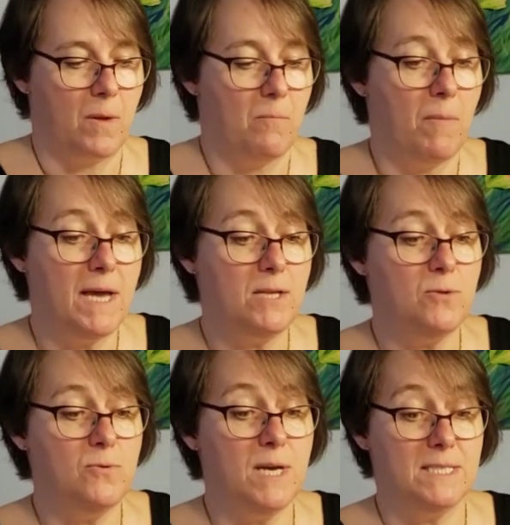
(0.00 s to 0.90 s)
My
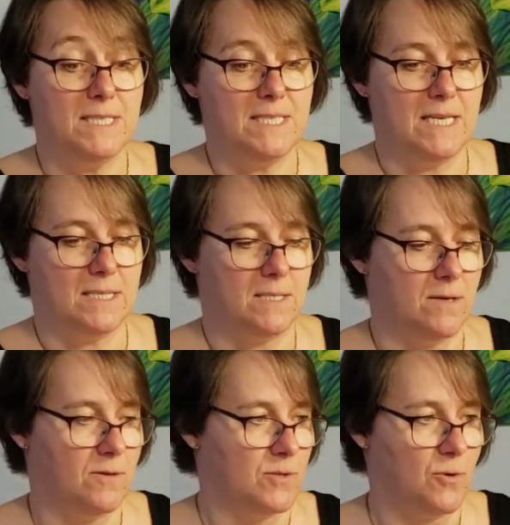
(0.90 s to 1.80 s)
glue gun sticks
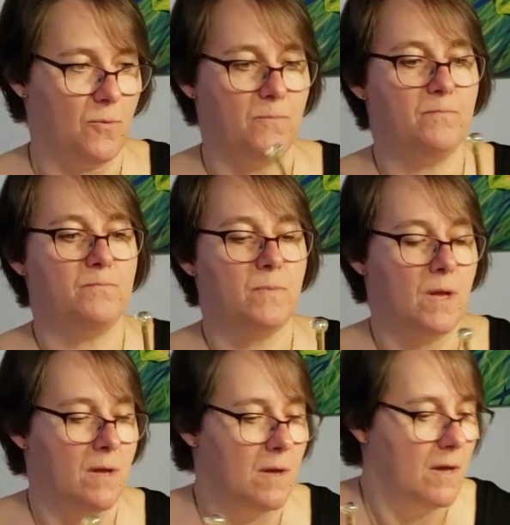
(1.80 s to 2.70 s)
also.
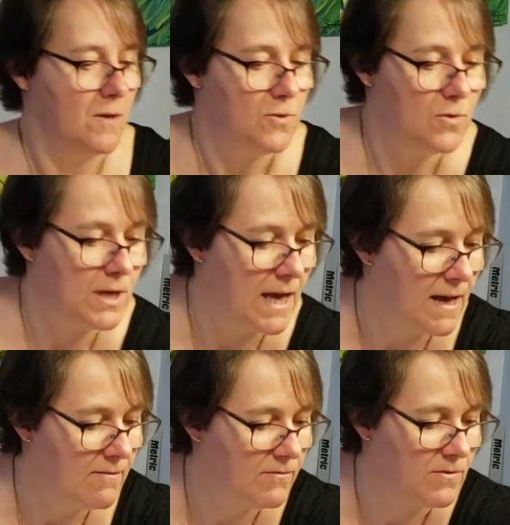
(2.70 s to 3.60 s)
You
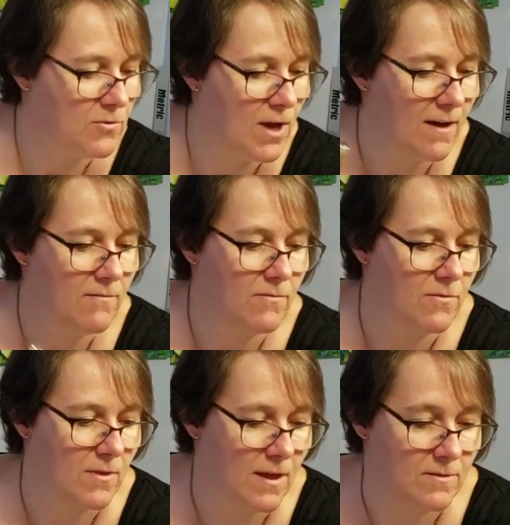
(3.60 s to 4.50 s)
have
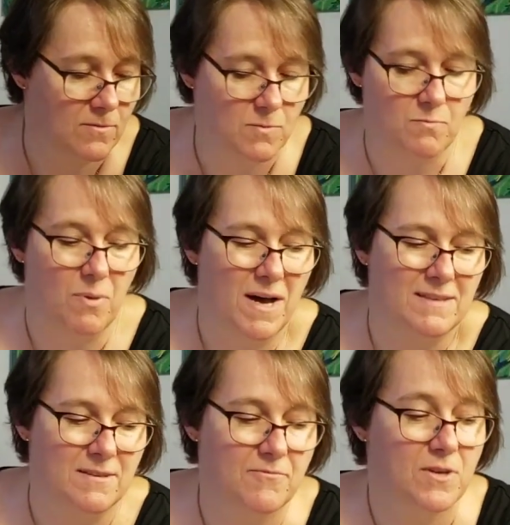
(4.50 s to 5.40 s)
buy
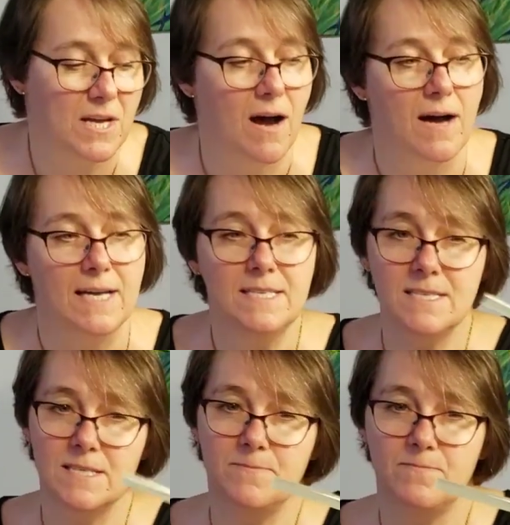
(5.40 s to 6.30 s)
different
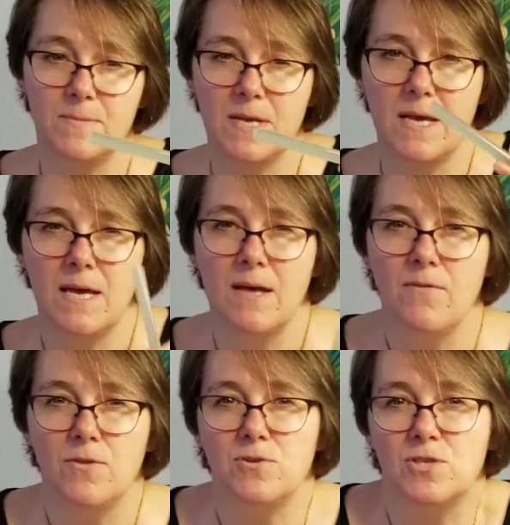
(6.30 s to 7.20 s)
kinds.
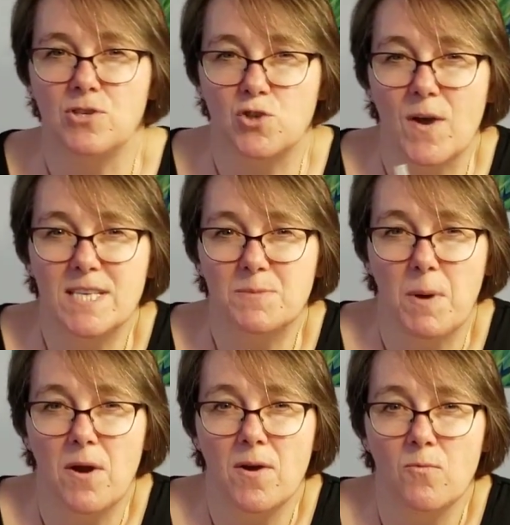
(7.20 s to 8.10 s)
There's the
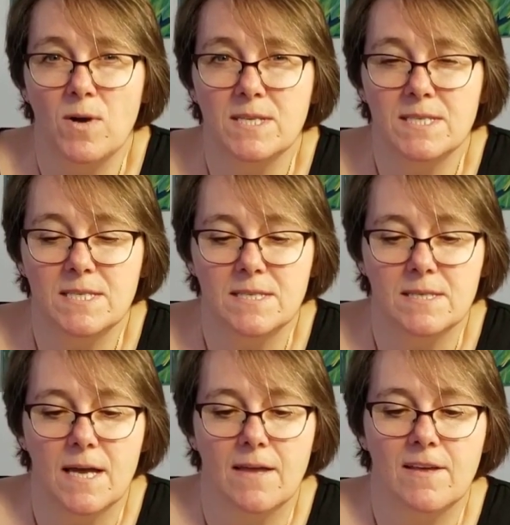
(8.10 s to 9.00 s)
transparent ones,
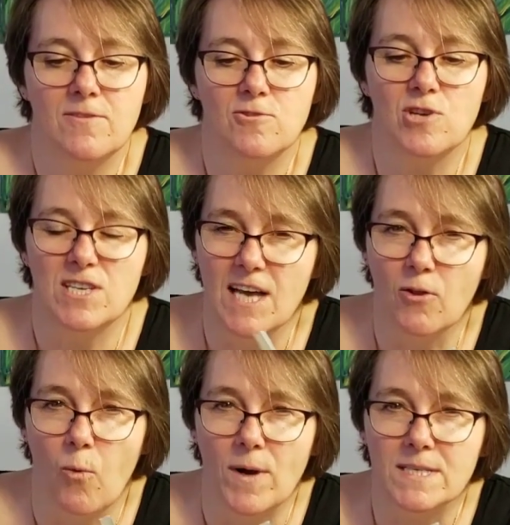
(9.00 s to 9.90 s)
and then there's the
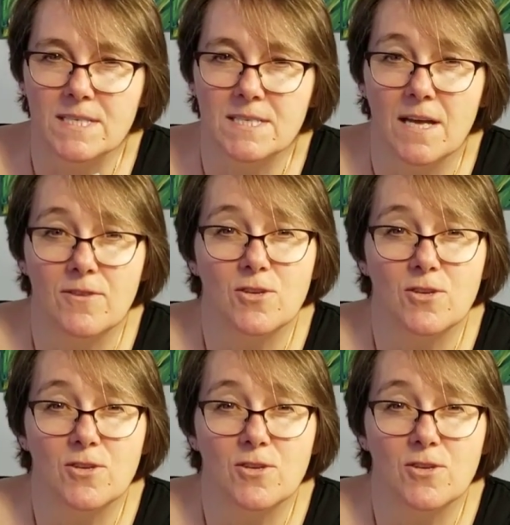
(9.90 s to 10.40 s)
yellow ones.